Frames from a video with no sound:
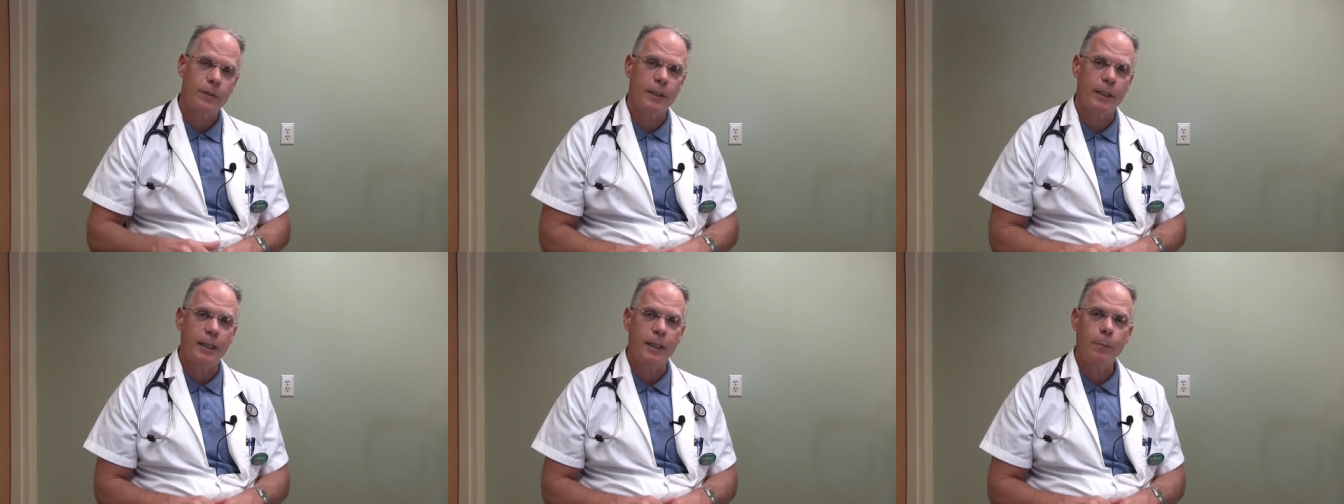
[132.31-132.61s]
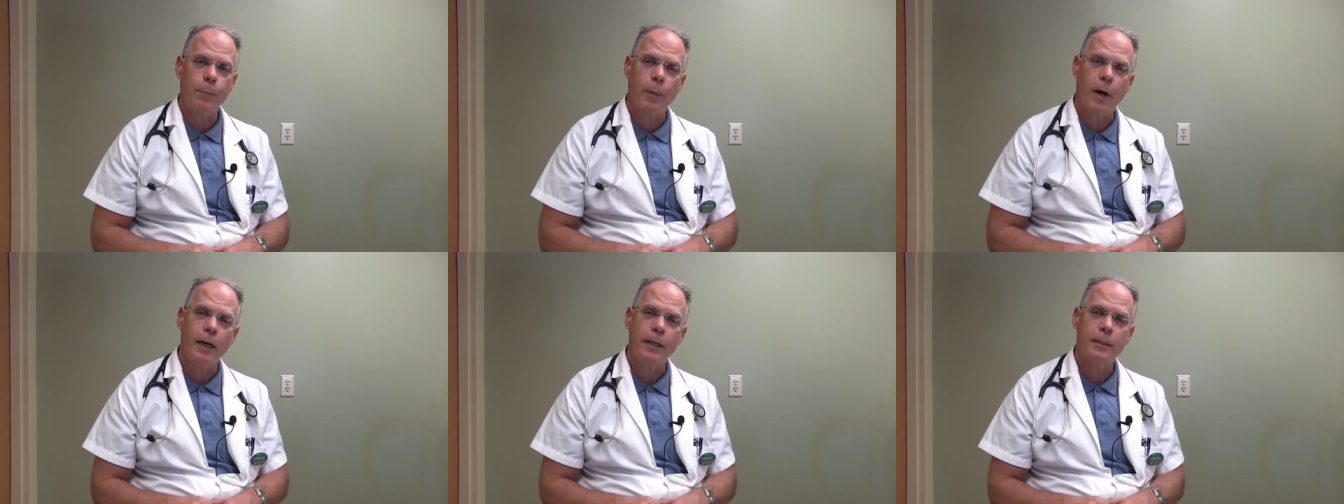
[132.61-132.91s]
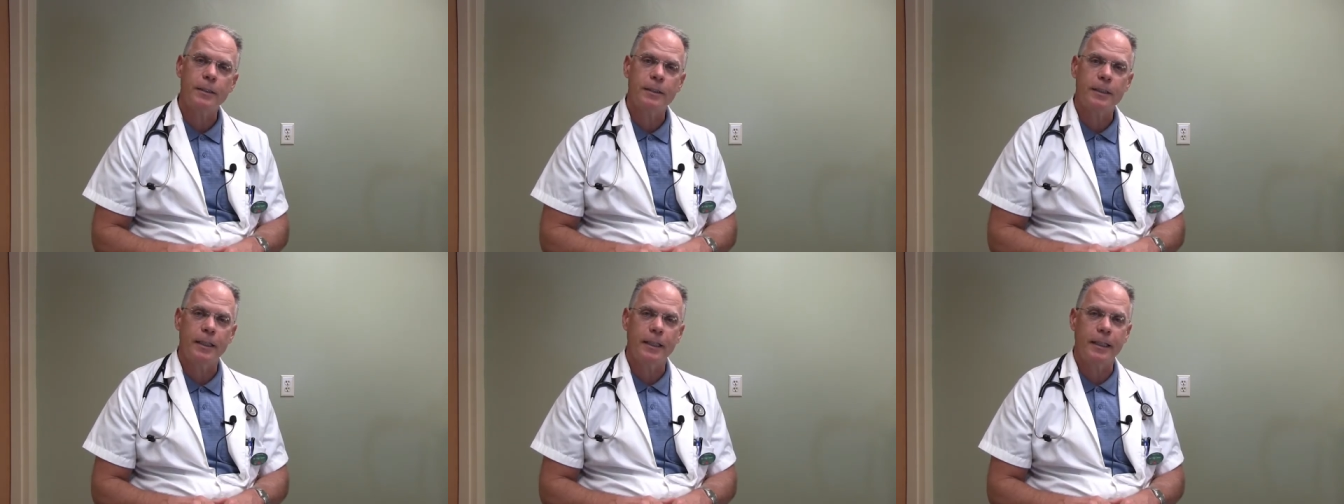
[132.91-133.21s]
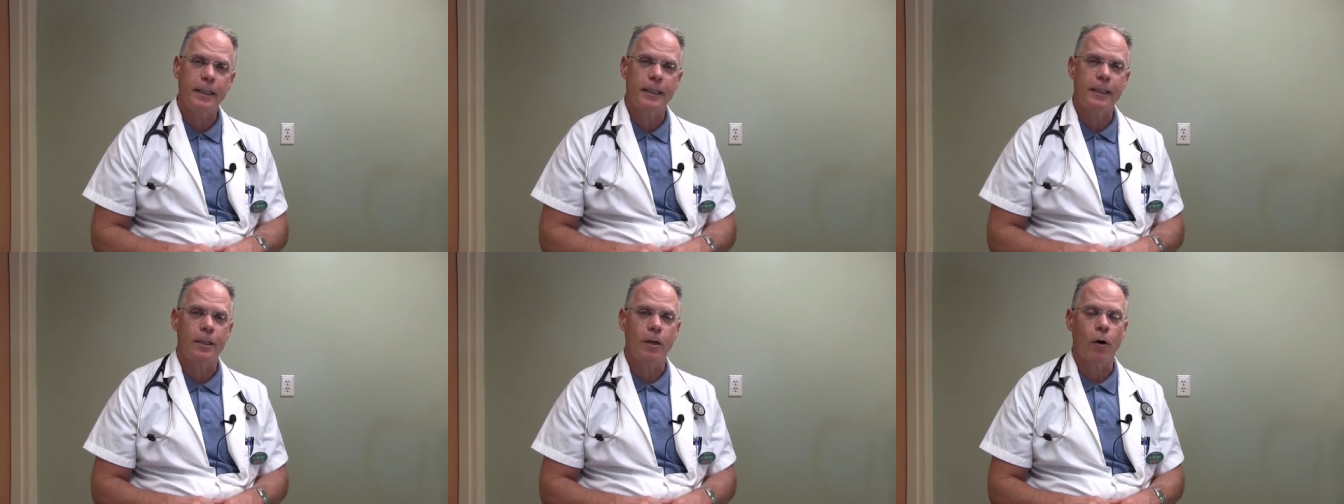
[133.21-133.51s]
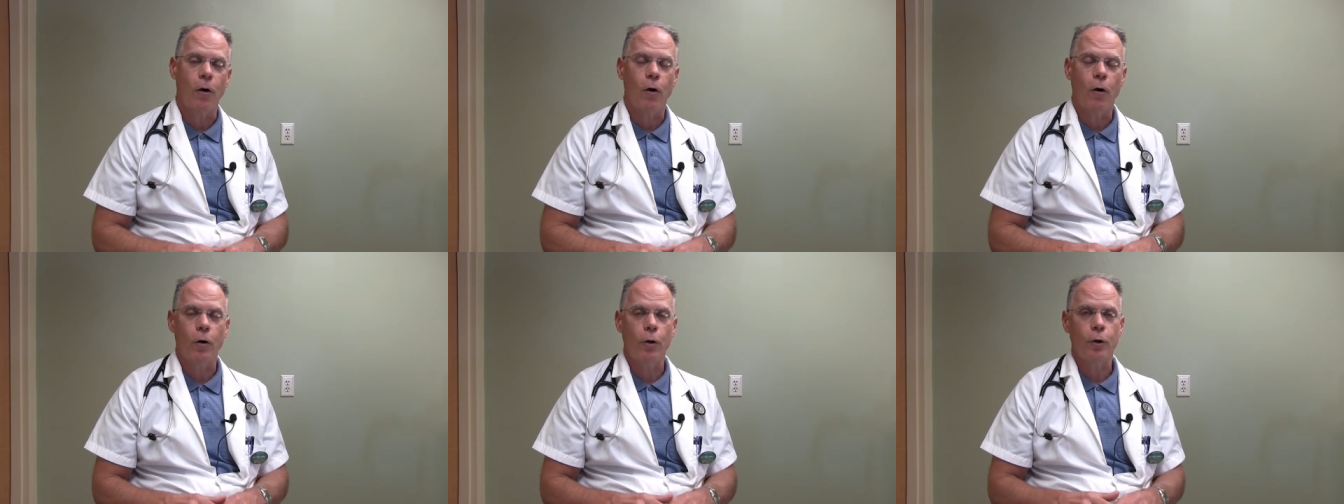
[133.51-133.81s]
and he bites a
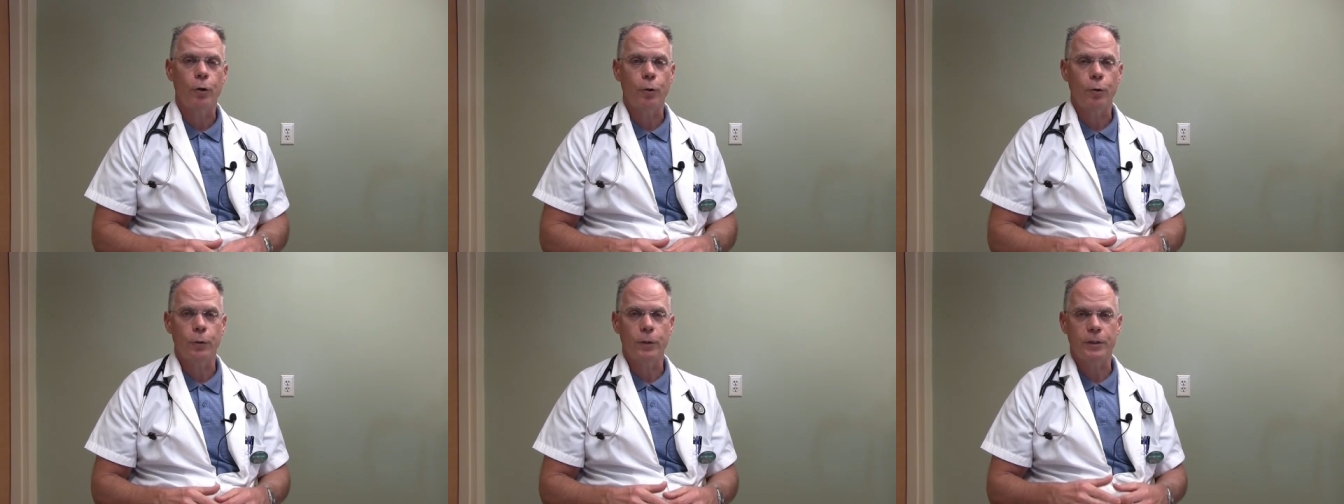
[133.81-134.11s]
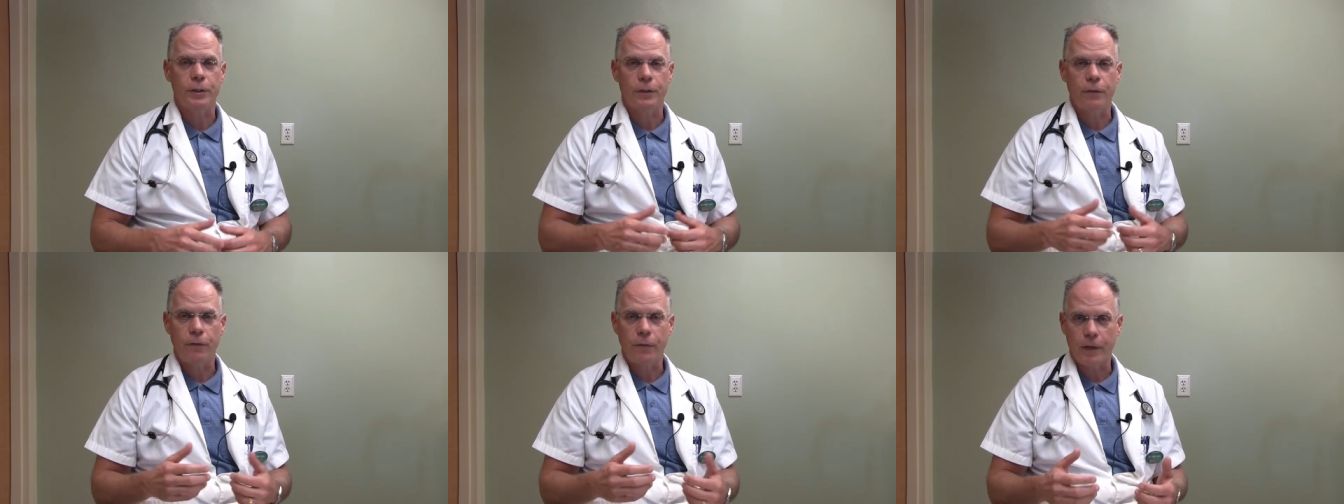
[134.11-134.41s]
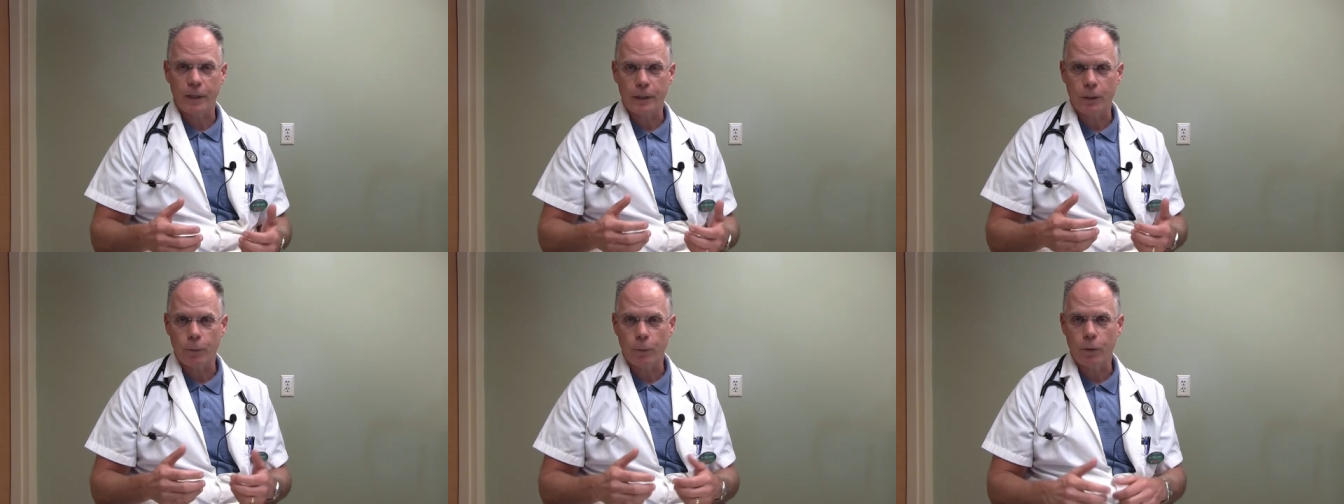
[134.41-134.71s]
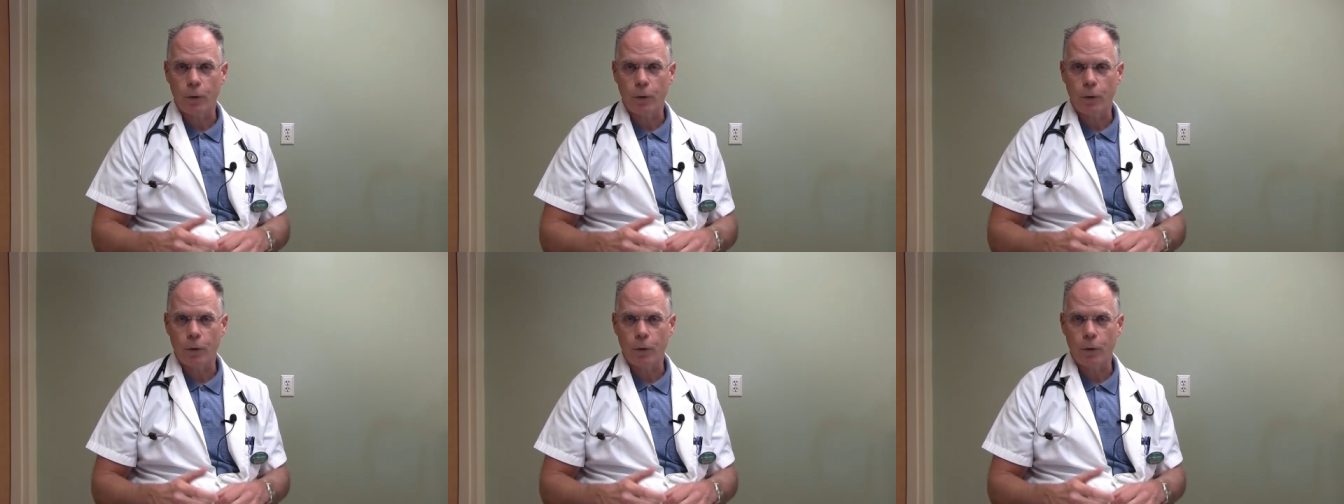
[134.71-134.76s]
dog who is infected